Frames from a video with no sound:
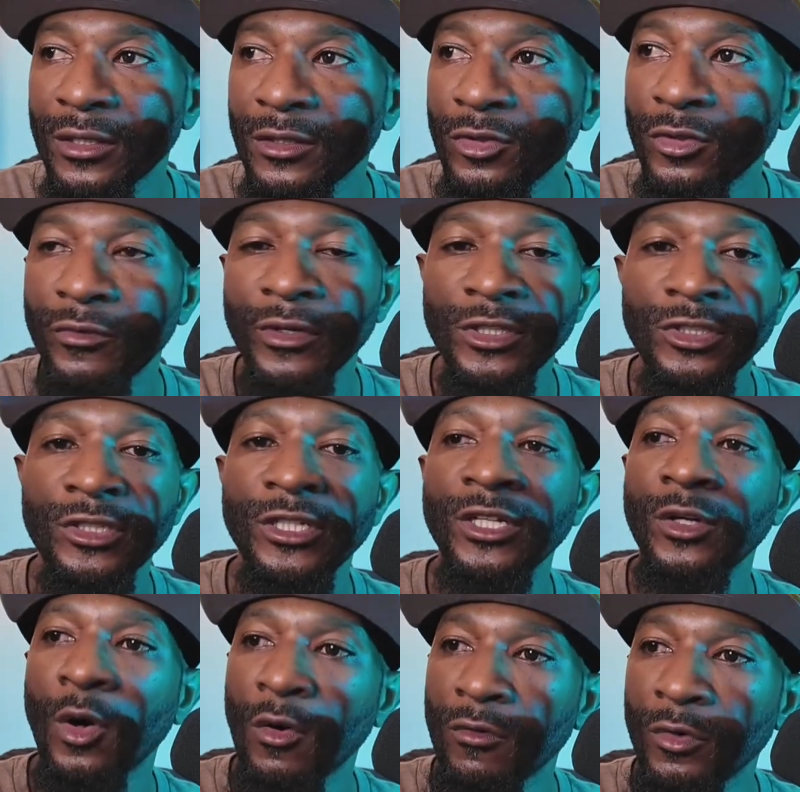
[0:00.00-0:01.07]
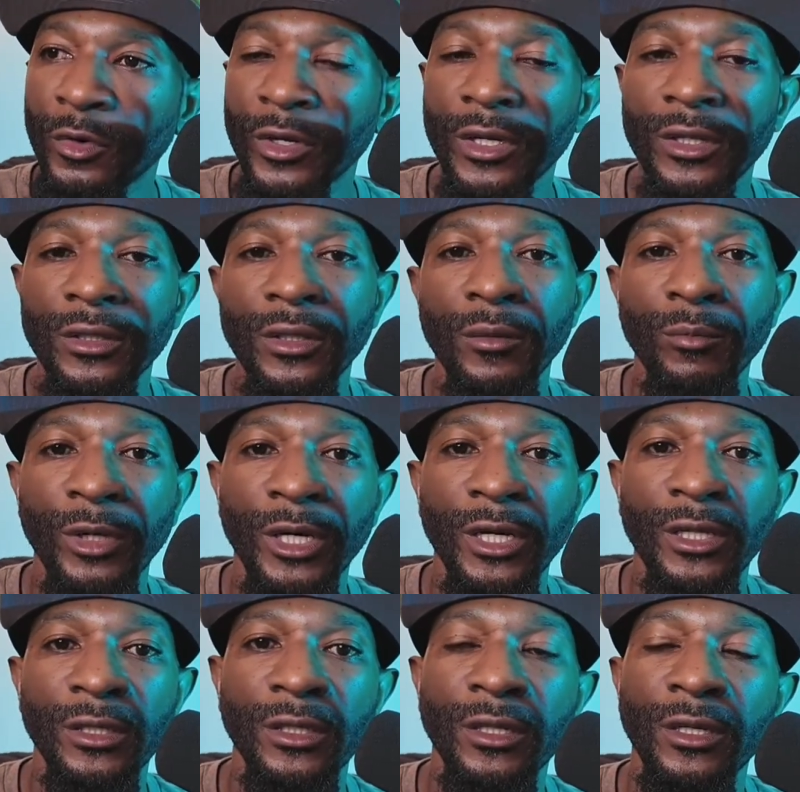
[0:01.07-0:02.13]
You eventually get over it, but